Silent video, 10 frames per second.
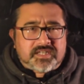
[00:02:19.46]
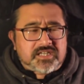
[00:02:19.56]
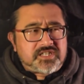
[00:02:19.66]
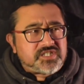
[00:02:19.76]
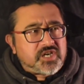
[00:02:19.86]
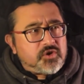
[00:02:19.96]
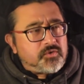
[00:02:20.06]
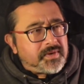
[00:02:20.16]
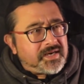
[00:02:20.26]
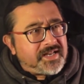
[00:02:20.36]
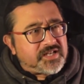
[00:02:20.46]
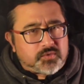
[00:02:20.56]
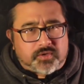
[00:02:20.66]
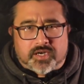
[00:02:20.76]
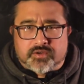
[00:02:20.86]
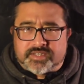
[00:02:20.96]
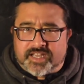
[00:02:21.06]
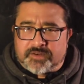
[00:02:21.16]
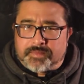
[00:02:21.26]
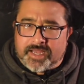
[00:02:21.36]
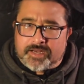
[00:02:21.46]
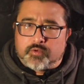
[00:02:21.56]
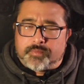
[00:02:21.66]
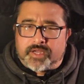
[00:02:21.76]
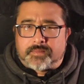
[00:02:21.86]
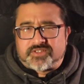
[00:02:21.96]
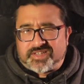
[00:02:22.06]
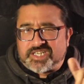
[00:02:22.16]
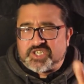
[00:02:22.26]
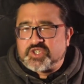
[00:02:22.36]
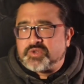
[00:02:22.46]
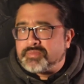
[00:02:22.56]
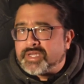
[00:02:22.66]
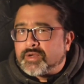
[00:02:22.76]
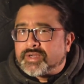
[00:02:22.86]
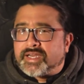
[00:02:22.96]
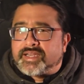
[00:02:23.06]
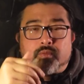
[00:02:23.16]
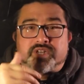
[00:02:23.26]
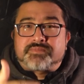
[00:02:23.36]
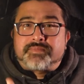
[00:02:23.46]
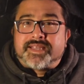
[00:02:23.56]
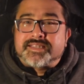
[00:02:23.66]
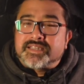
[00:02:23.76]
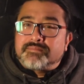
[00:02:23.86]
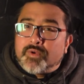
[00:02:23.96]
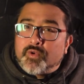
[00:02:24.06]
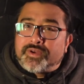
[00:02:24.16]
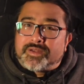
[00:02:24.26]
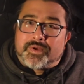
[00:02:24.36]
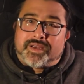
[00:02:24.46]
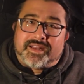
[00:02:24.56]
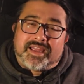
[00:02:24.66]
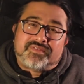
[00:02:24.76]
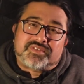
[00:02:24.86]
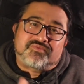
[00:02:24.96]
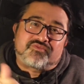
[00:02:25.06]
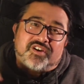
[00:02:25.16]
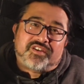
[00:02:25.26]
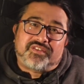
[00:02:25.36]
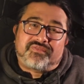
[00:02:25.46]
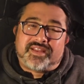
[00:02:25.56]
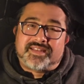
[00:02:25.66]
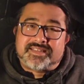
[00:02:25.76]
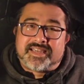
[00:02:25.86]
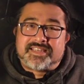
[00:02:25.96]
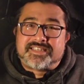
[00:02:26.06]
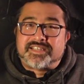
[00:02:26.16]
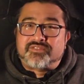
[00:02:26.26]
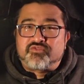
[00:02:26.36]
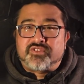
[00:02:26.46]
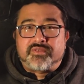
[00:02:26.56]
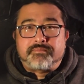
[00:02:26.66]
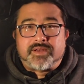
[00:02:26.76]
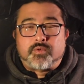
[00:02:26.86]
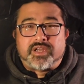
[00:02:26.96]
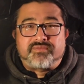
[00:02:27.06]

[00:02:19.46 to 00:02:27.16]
So my legs will go down and my head will be up, so that should be okay, which means in the morning we're going to have some rather fantastic River Medway